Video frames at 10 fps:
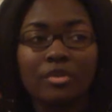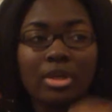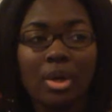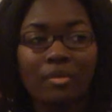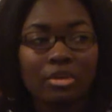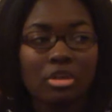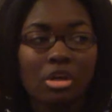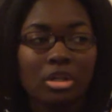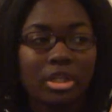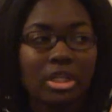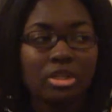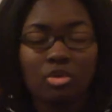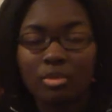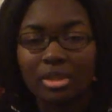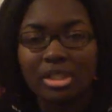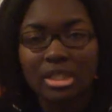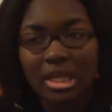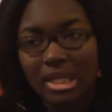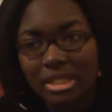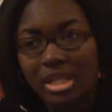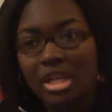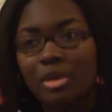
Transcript: for however long it normally takes.